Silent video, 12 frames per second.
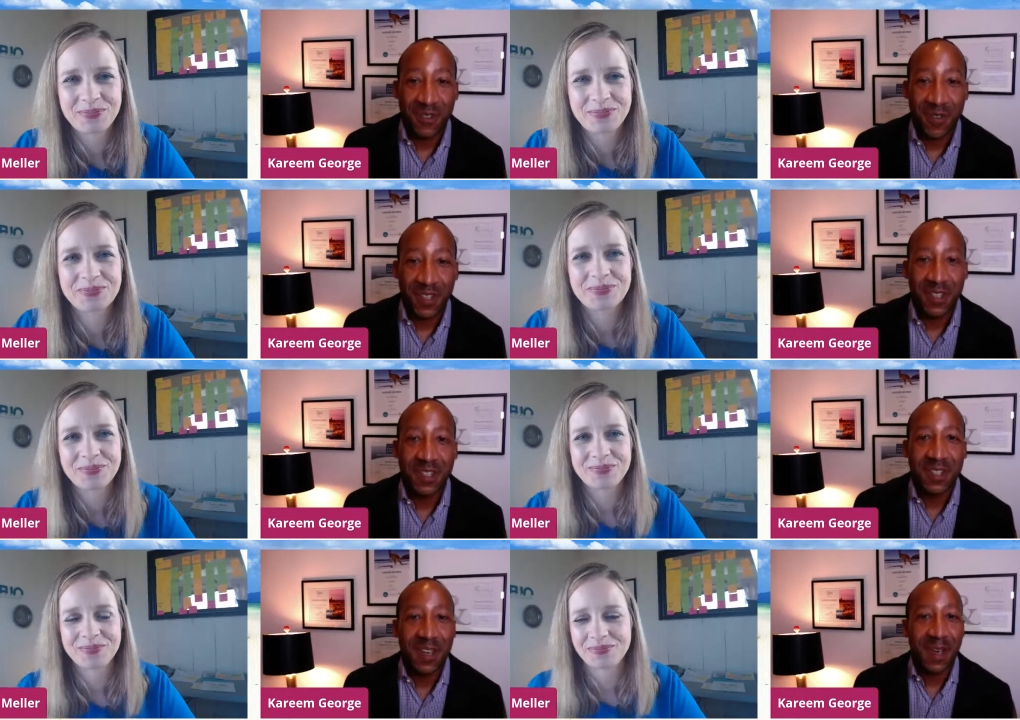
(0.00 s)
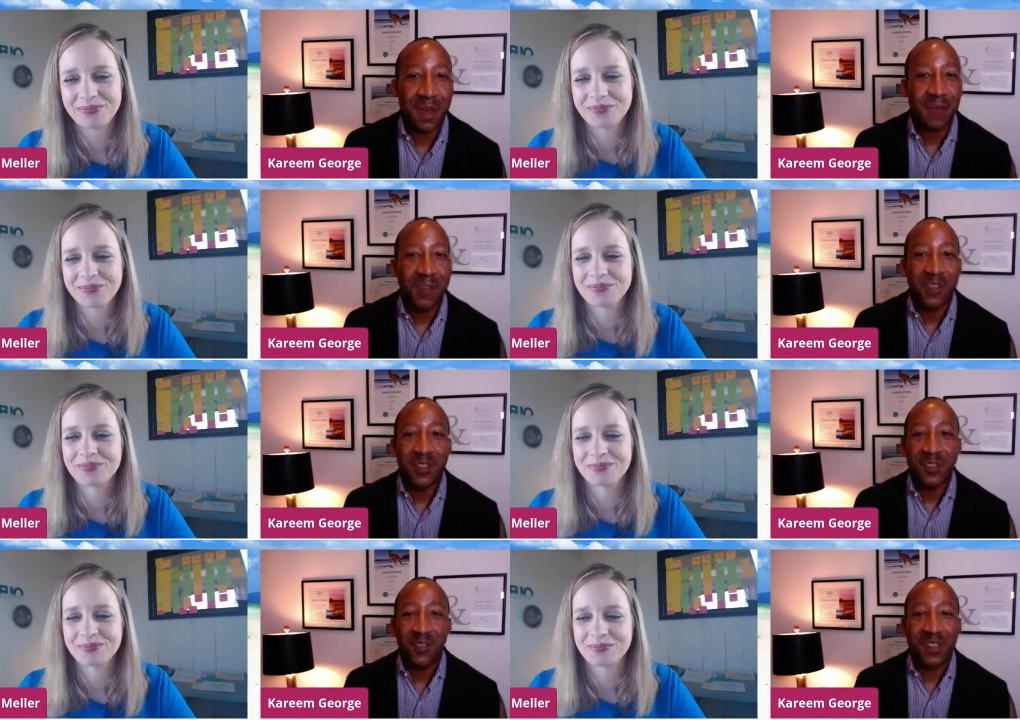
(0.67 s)
Speaker 1: during this time,
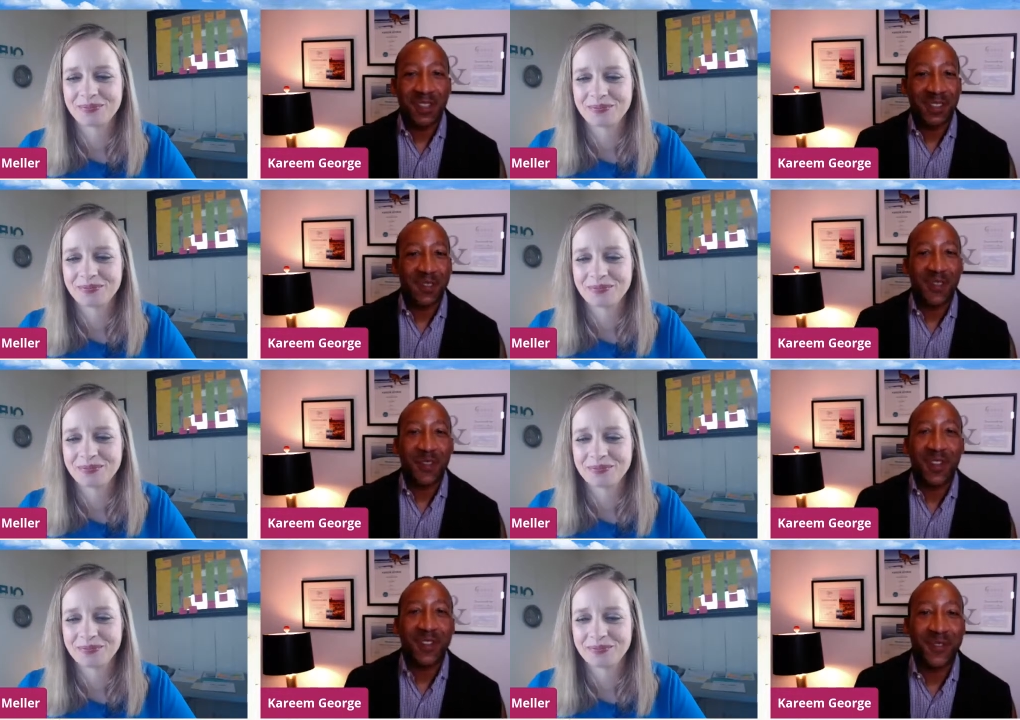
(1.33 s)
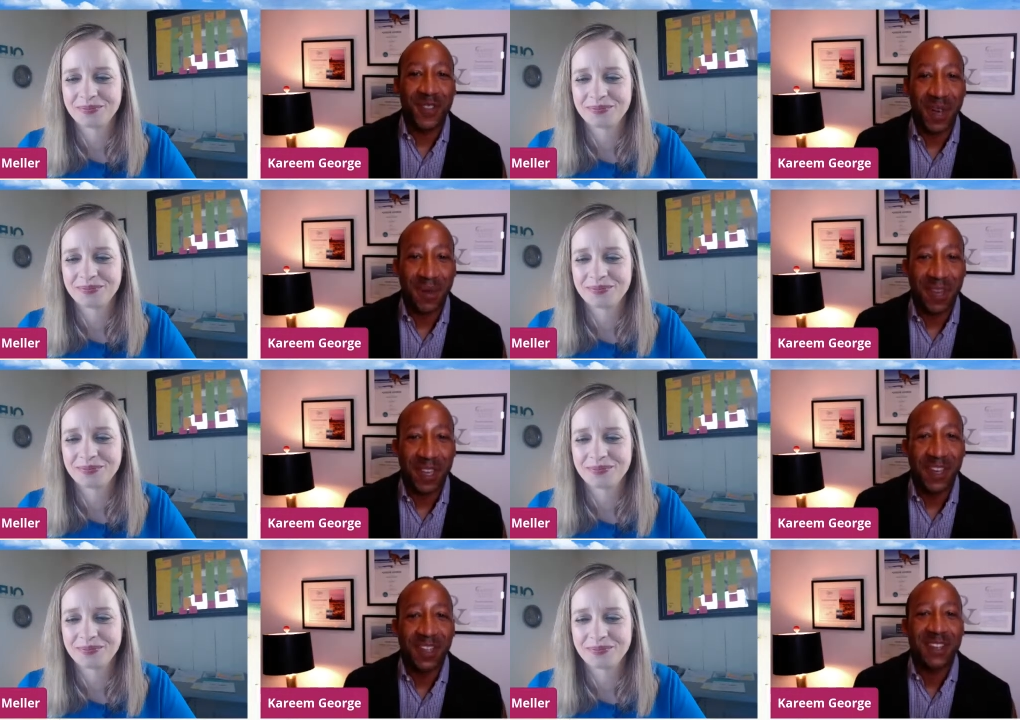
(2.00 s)
which is a whole nother topic
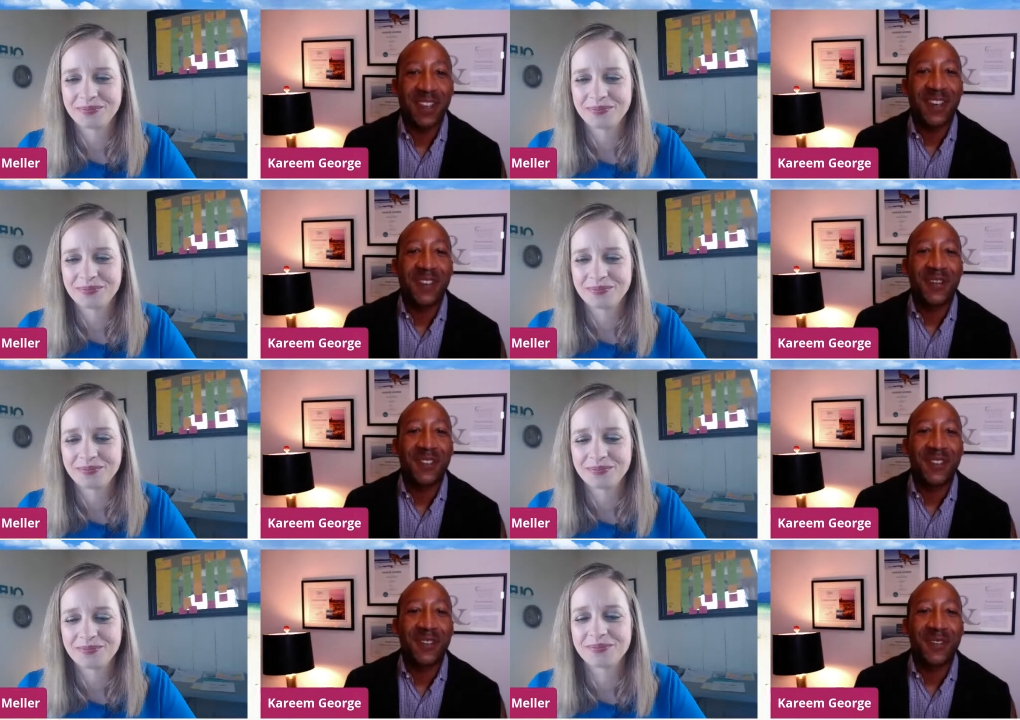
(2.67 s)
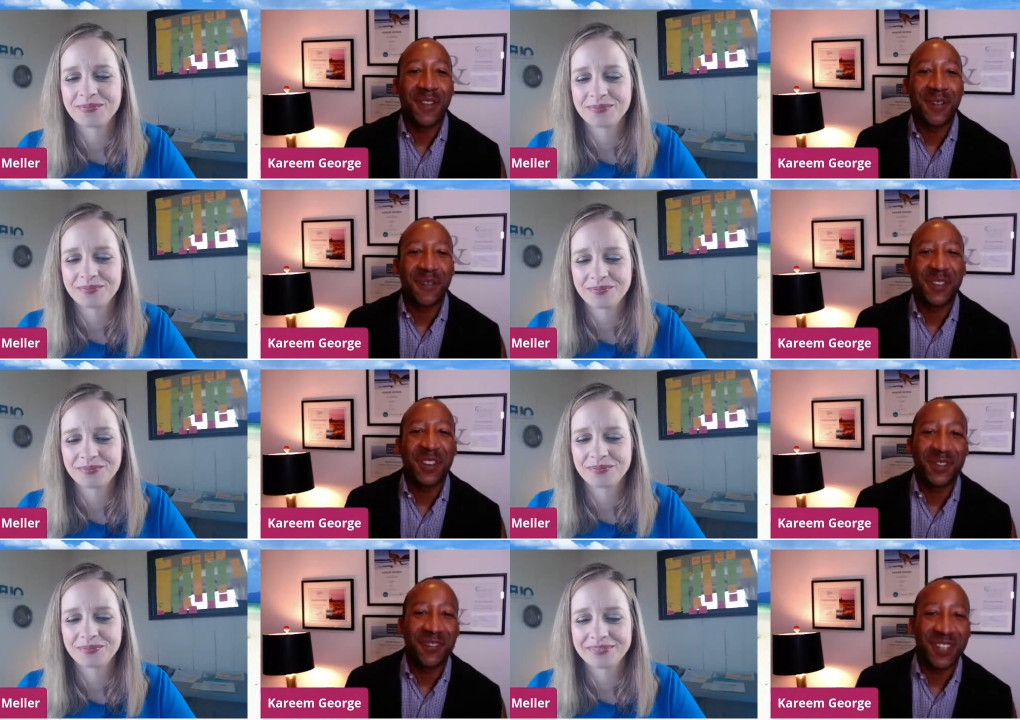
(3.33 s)
in itself. So we
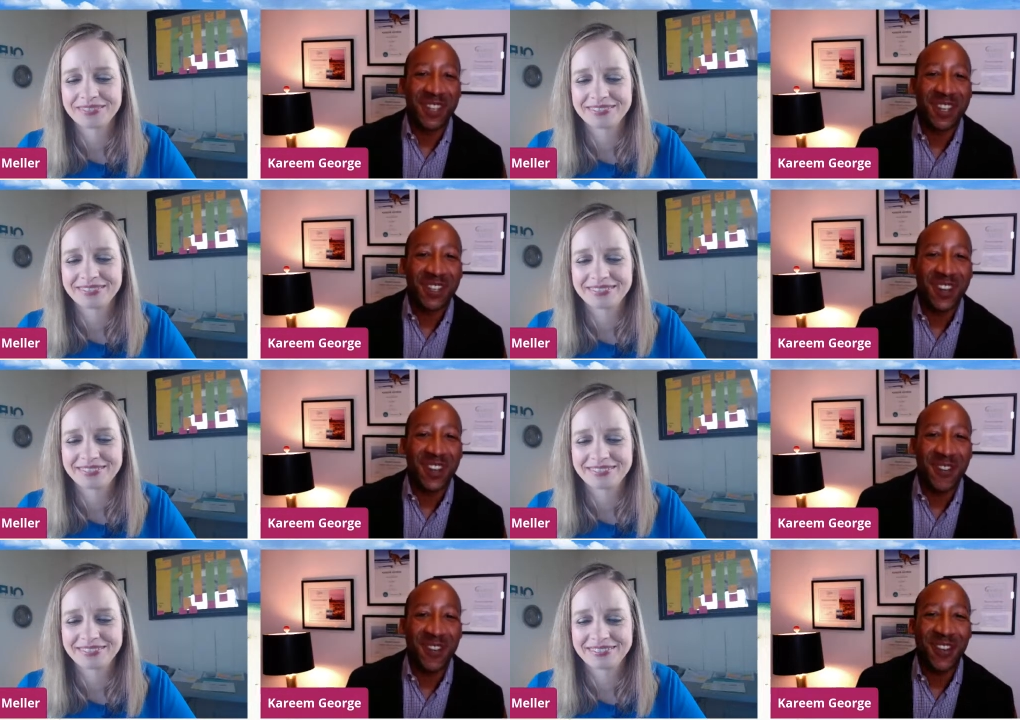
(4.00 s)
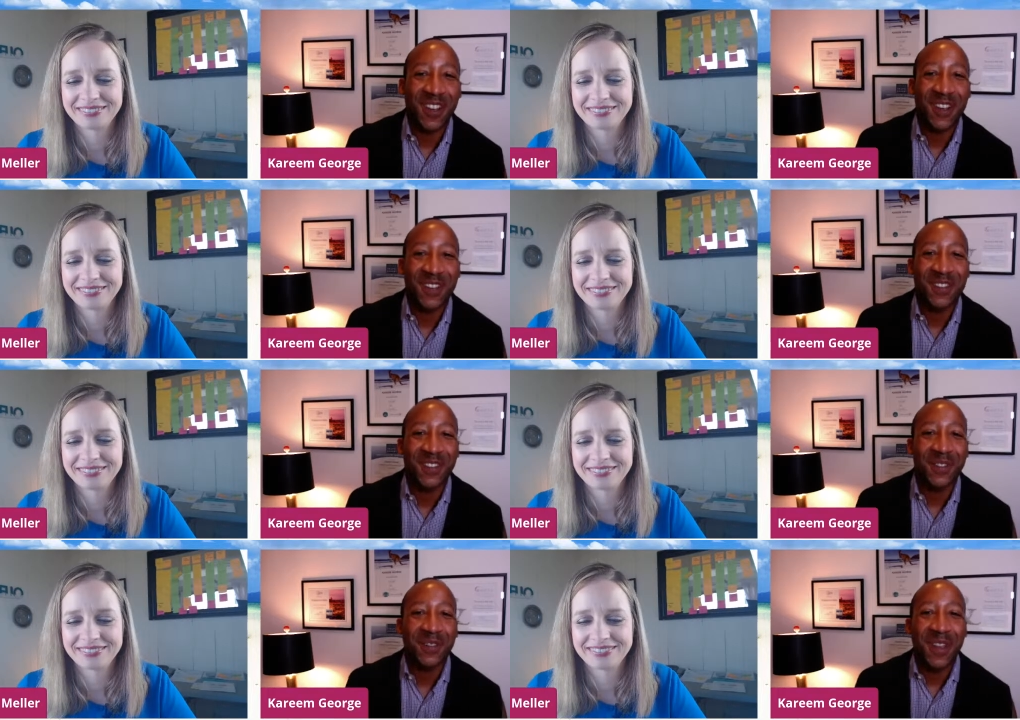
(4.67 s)
talked, we touched on it earlier.
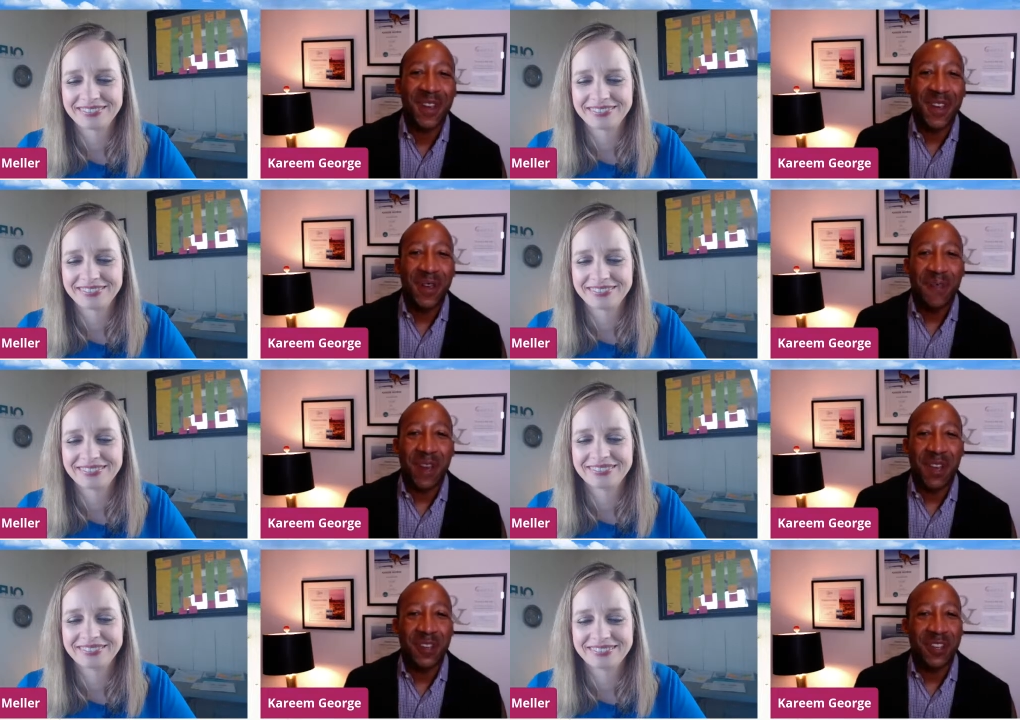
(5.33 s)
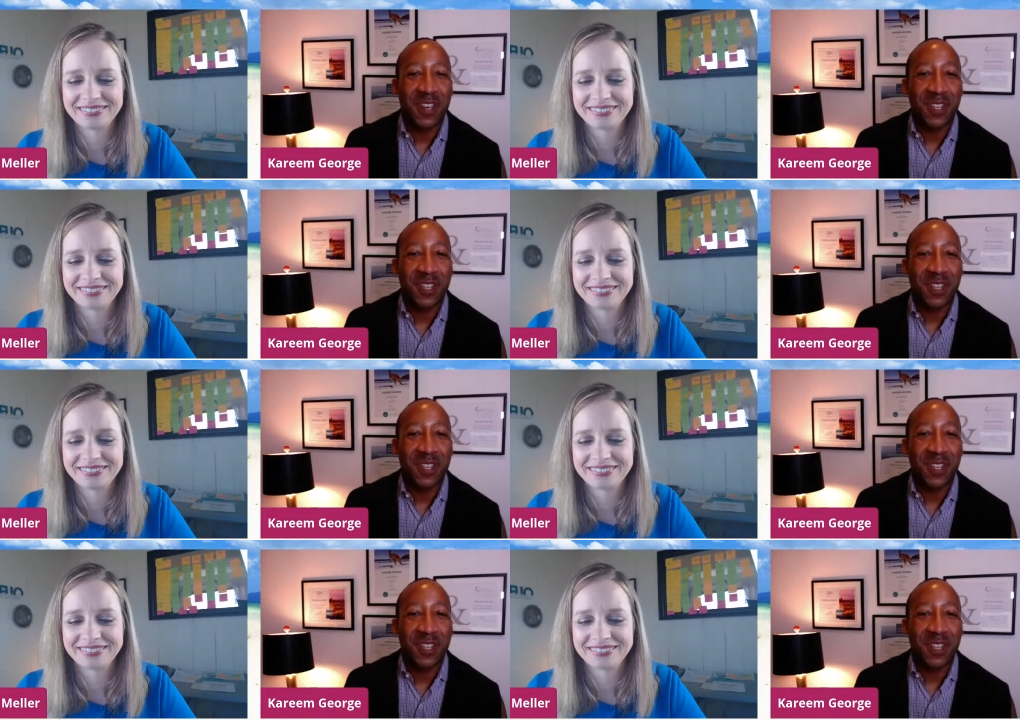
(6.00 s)
So managing